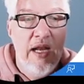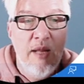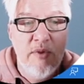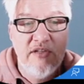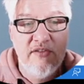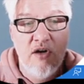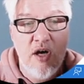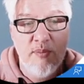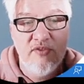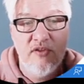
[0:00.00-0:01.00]
limit
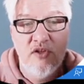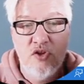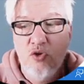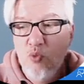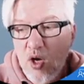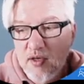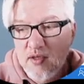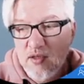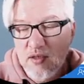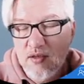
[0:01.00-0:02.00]
the hops to
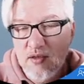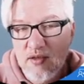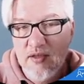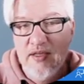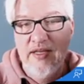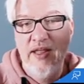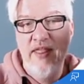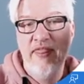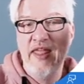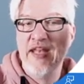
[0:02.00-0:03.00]
one,
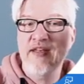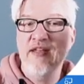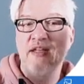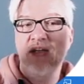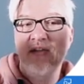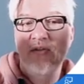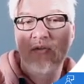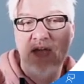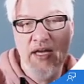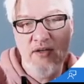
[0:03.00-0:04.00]
then
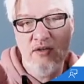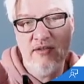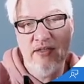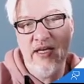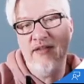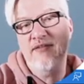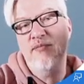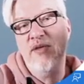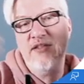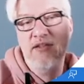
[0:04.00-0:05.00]
you cannot get the